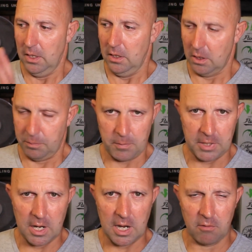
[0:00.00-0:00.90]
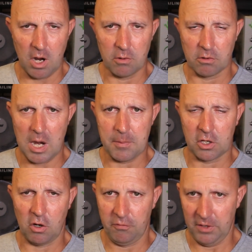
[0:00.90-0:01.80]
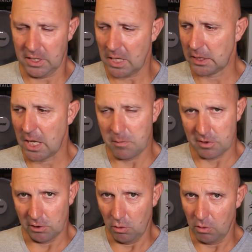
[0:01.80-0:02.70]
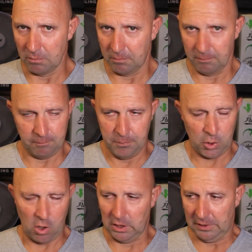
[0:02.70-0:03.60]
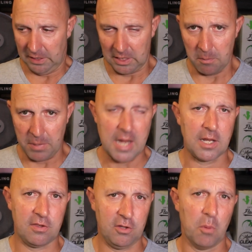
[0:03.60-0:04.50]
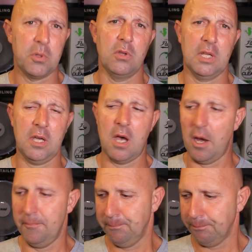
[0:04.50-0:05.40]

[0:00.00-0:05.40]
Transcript: You could probably go down the road, grab a coffee, cut the neighbour's lawn, book a holiday, come back and it'd still be on the car.